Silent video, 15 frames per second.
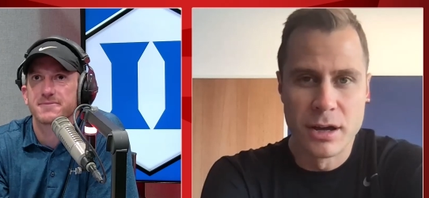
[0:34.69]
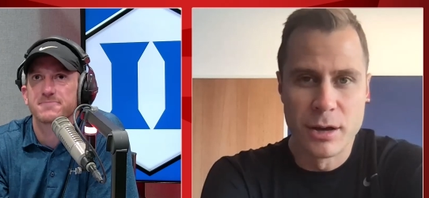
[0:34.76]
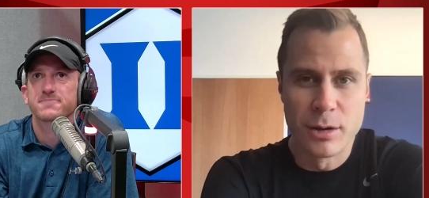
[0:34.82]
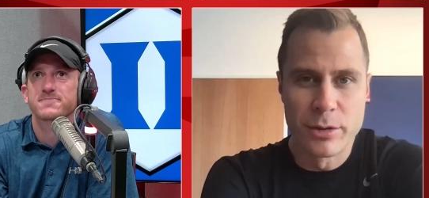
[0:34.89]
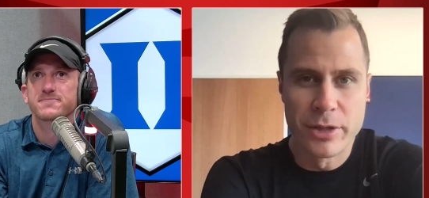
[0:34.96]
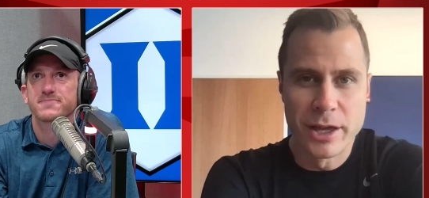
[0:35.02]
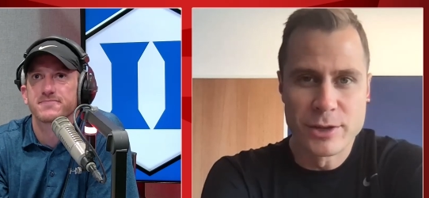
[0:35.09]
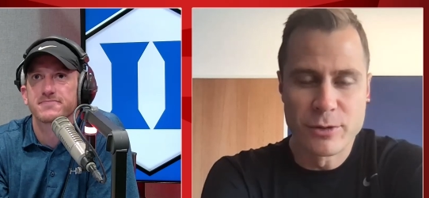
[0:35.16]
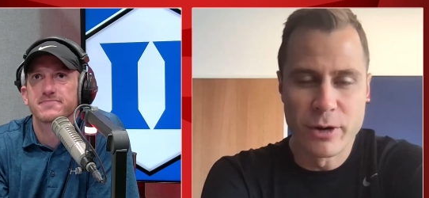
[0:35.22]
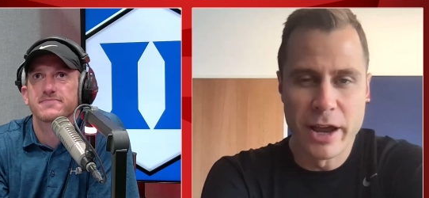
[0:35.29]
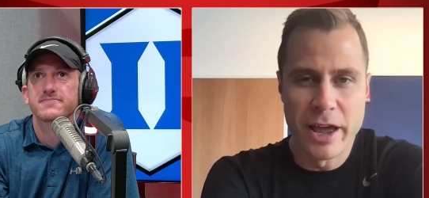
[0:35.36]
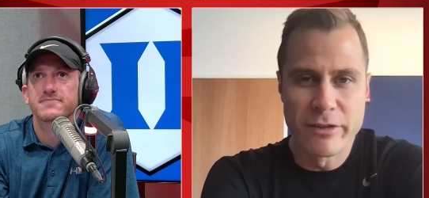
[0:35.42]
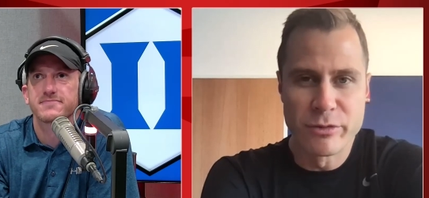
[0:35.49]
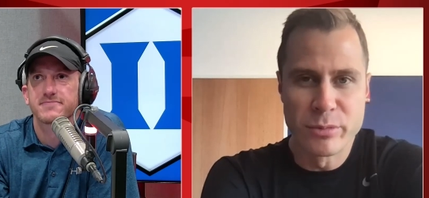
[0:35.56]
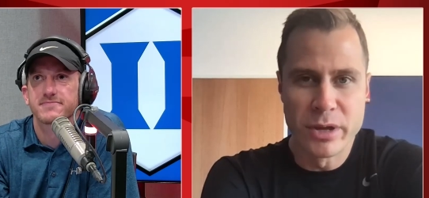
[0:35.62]
Speaker 1: Uh, thanks
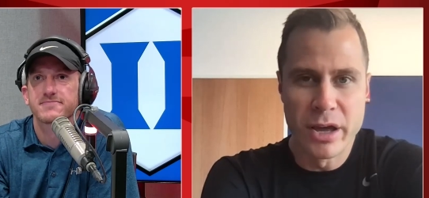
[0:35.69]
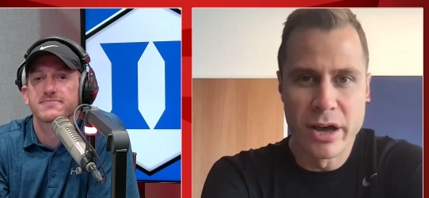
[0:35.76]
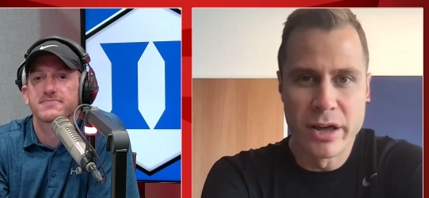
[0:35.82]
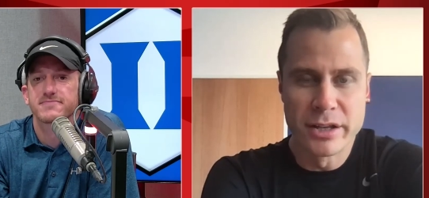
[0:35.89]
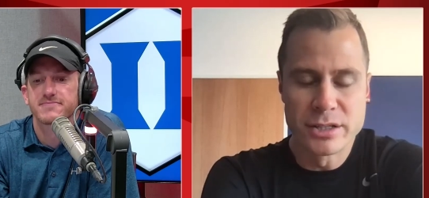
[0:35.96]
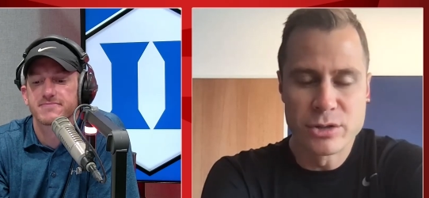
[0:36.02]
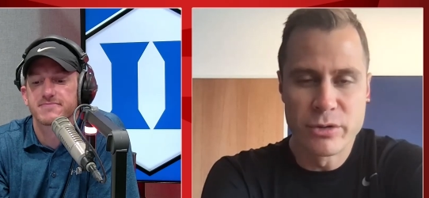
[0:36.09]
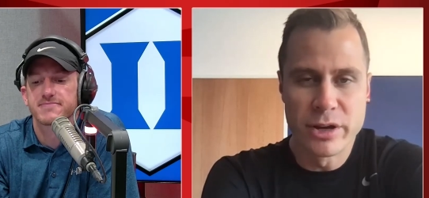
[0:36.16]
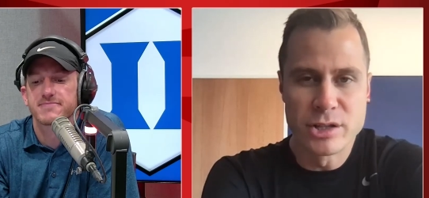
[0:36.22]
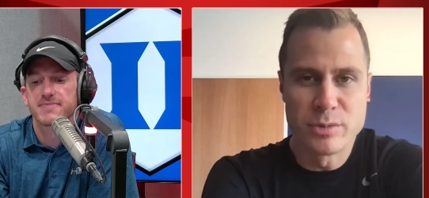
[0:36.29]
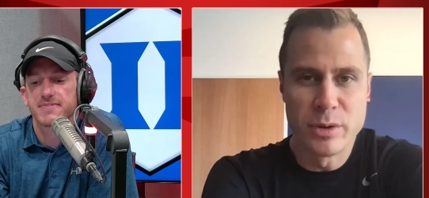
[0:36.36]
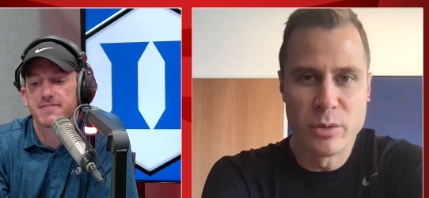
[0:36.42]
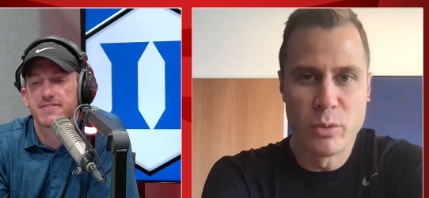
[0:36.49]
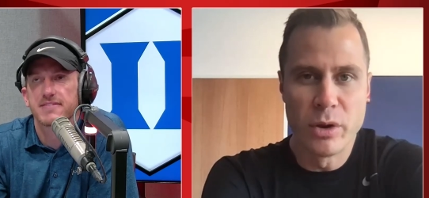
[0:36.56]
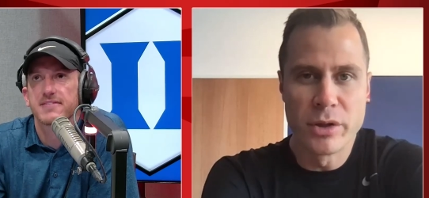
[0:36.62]
for having me on. It's
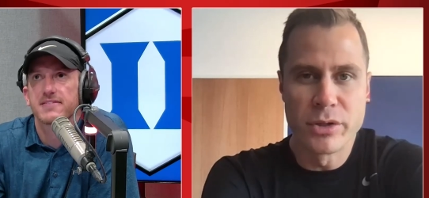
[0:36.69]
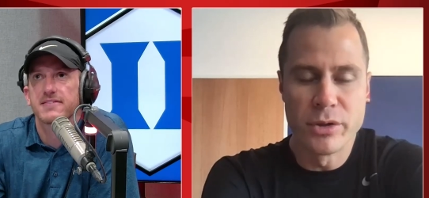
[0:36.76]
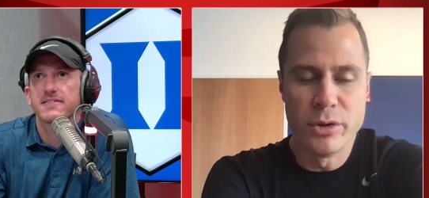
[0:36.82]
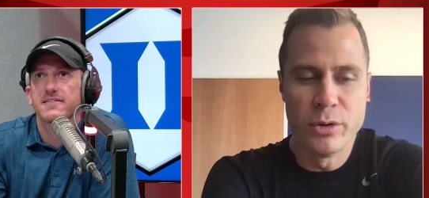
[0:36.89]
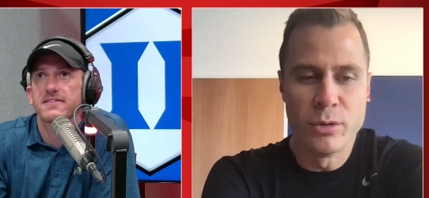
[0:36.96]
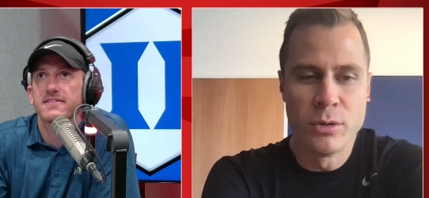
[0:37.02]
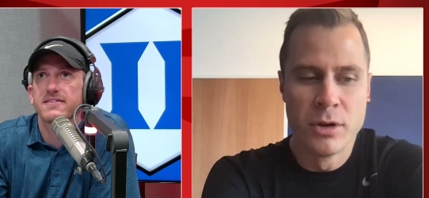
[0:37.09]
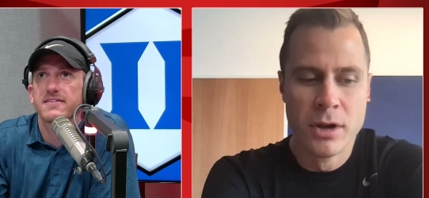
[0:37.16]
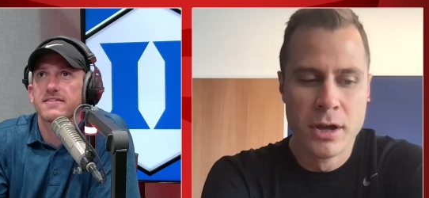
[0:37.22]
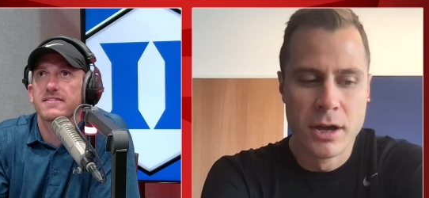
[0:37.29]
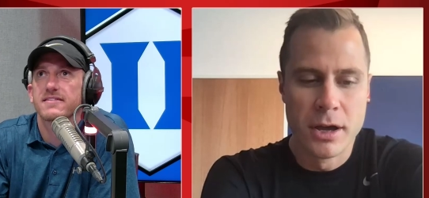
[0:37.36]
great to be with you.